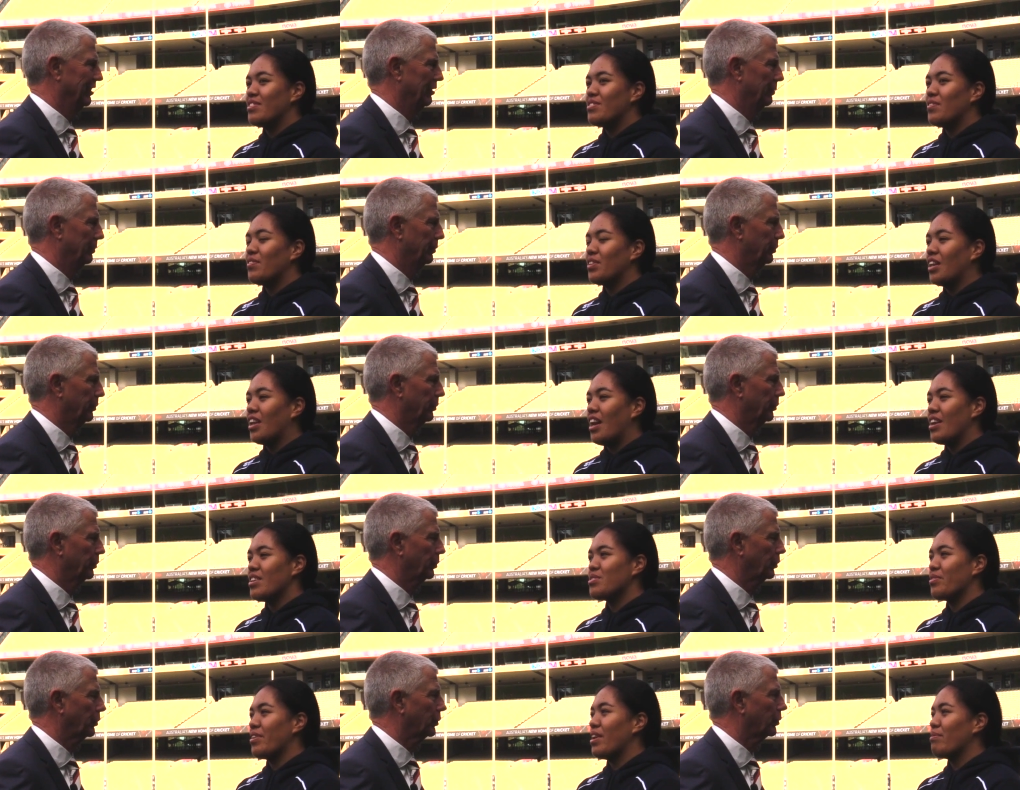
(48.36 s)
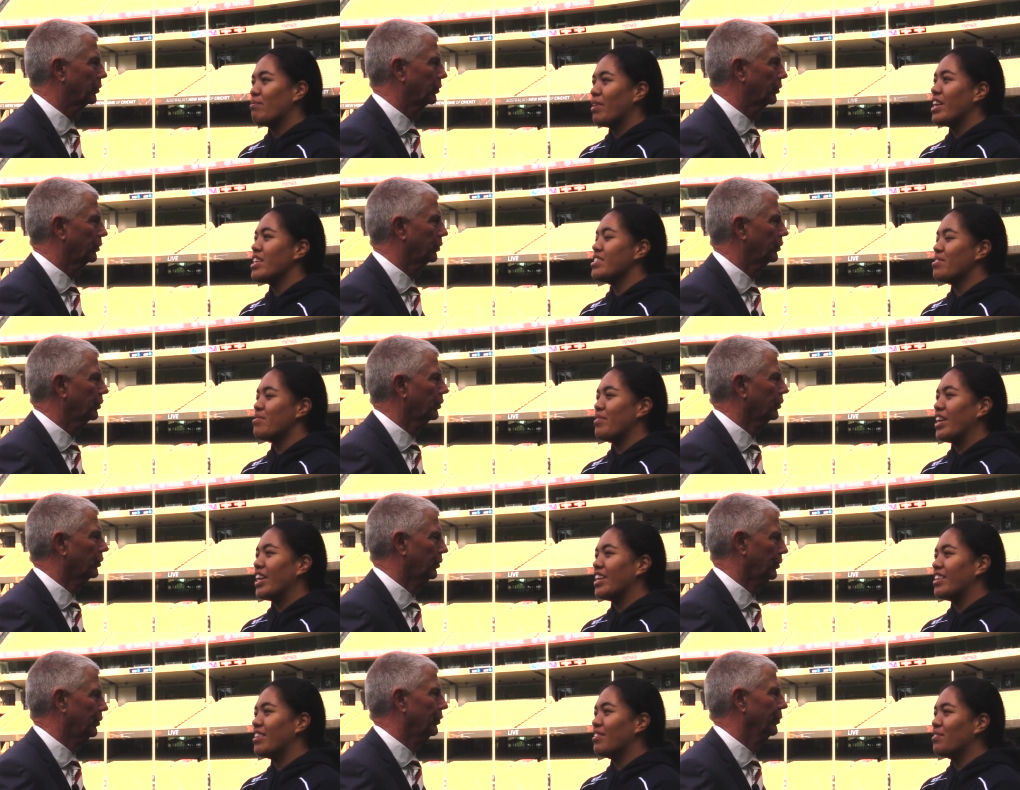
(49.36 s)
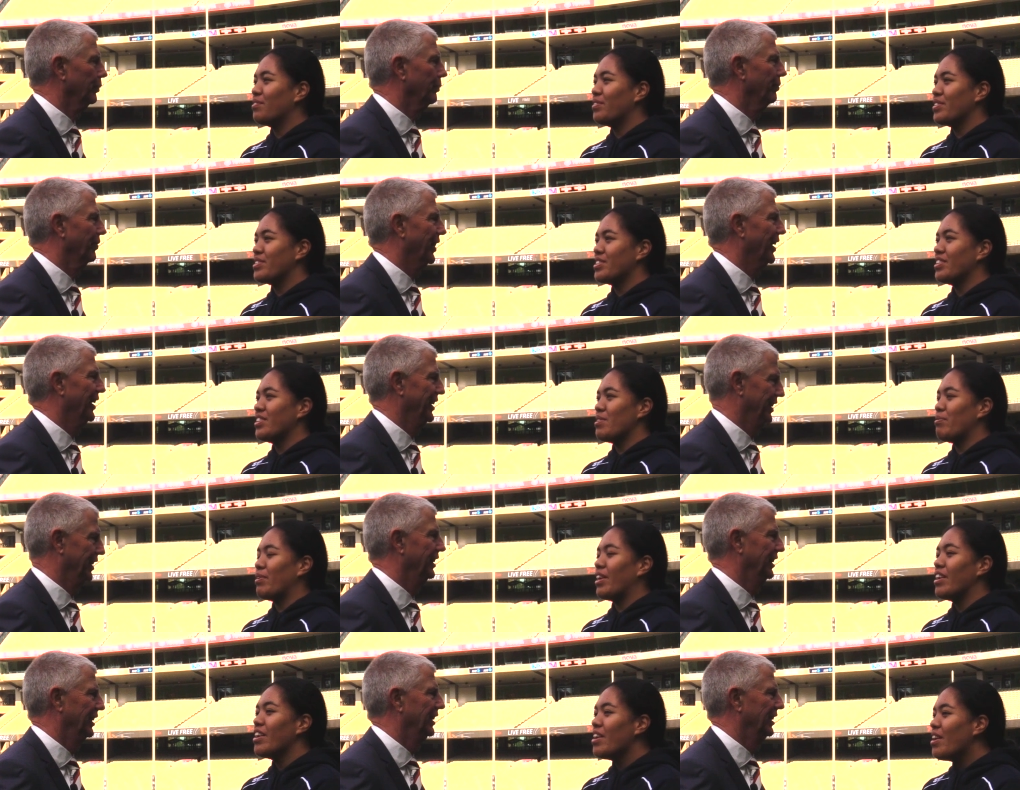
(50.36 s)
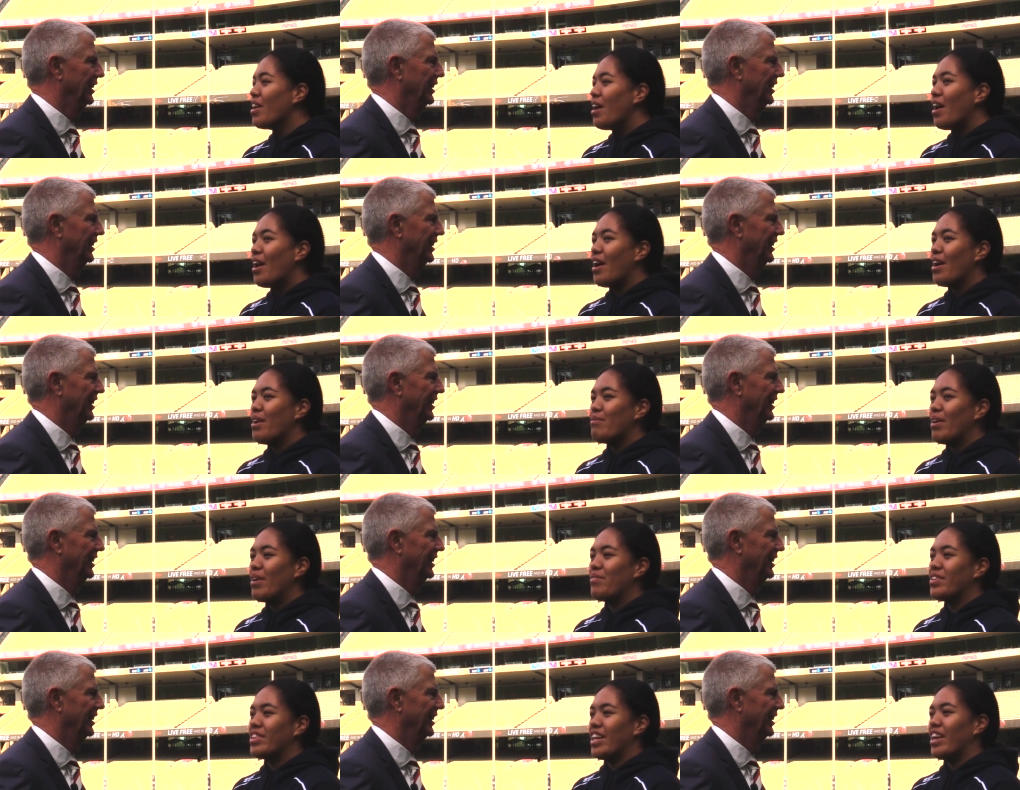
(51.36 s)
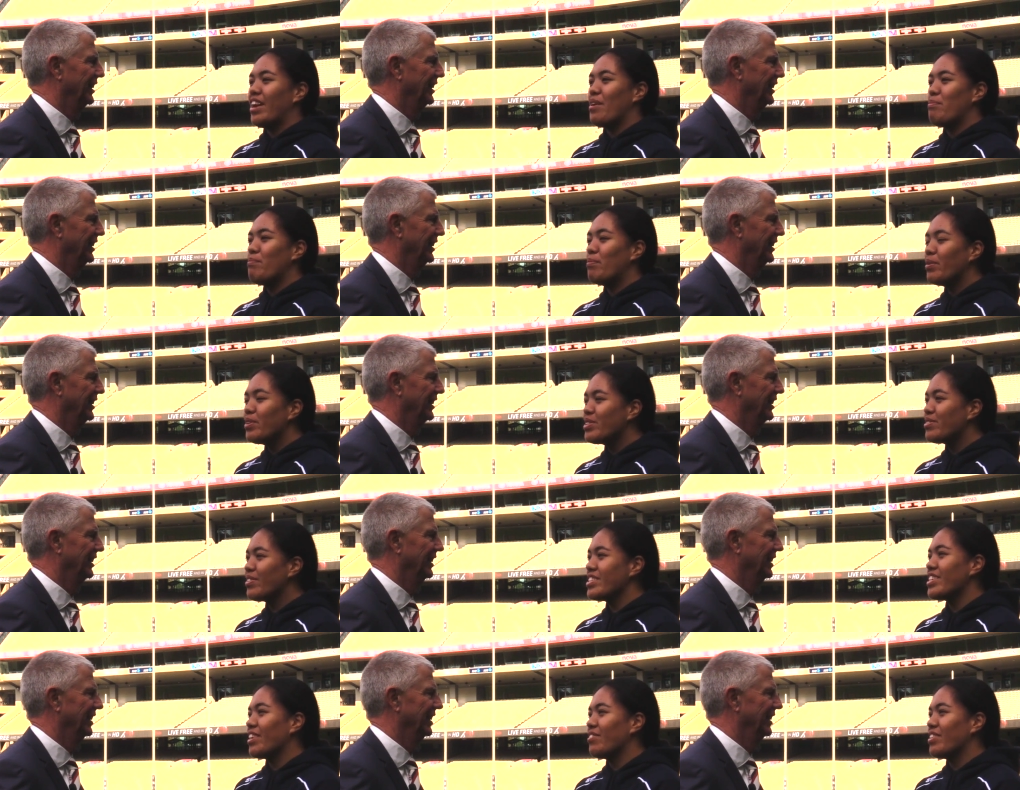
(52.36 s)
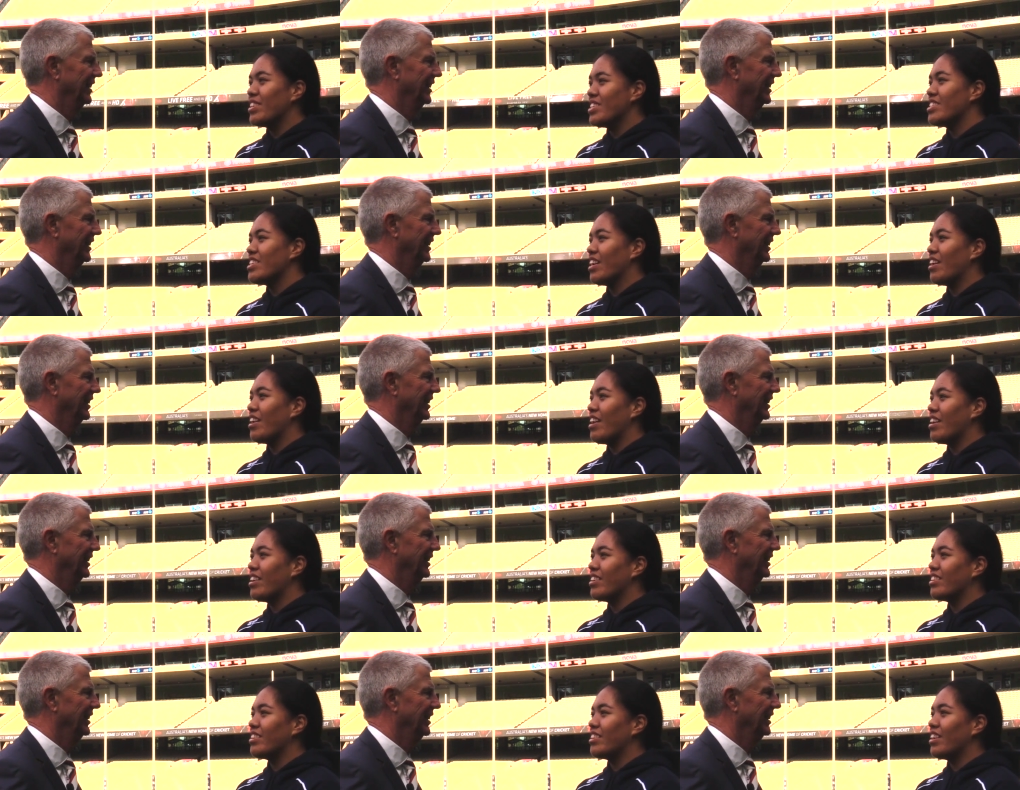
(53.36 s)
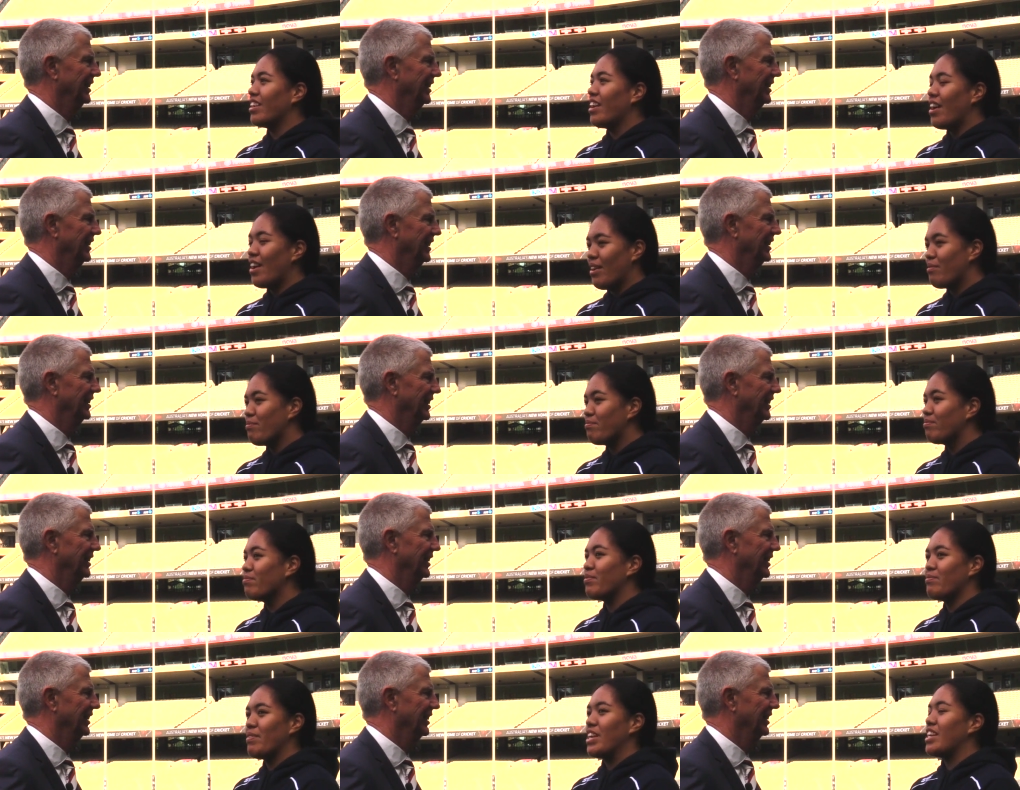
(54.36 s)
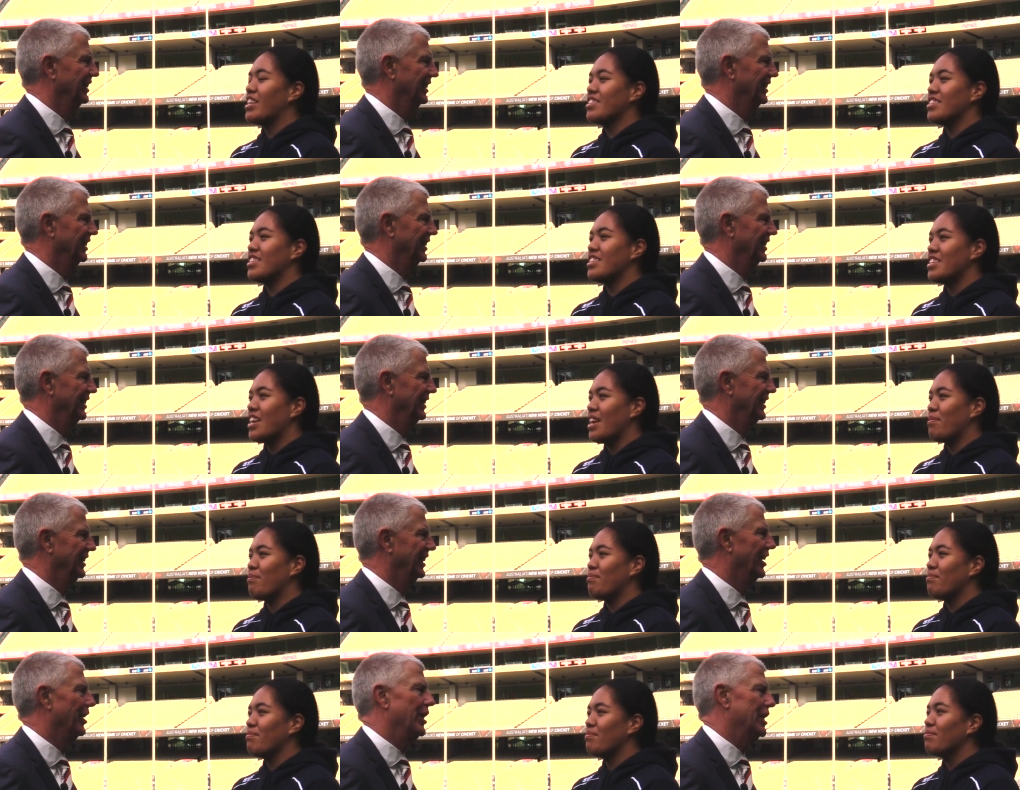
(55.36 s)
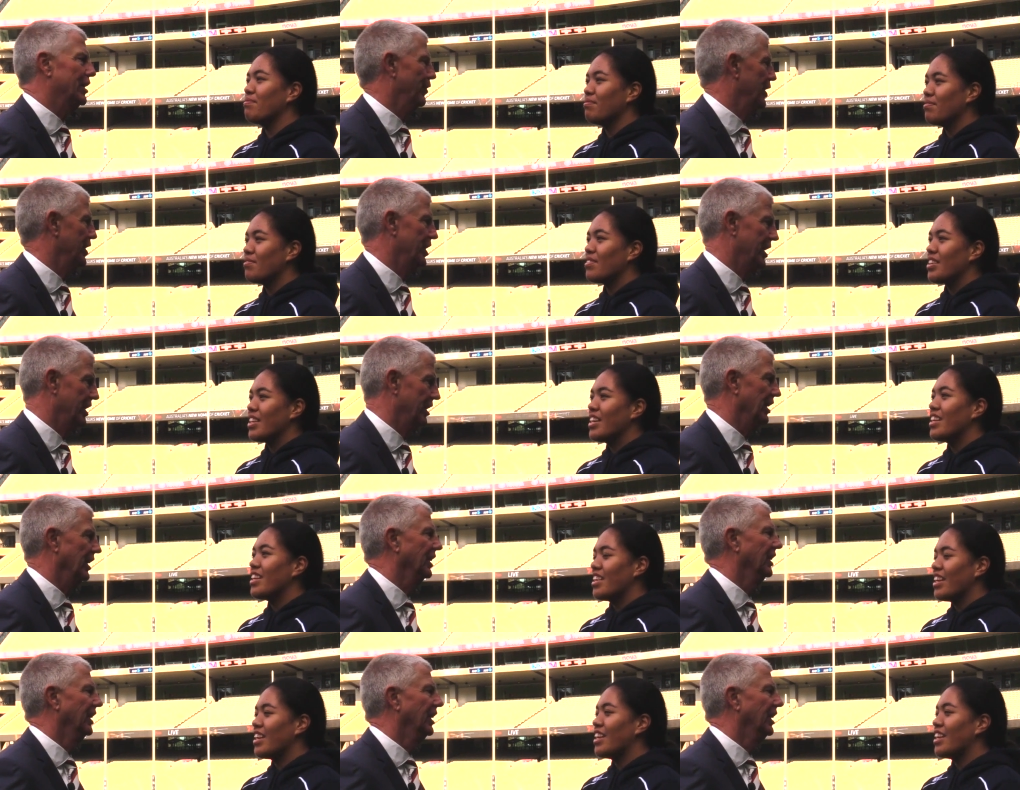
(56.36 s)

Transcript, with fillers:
Speaker 1: year for the last round, but I didn't make it in unfortunately, but I'm happy that I pushed myself this year and um,
Speaker 2: Oh, that's fantastic.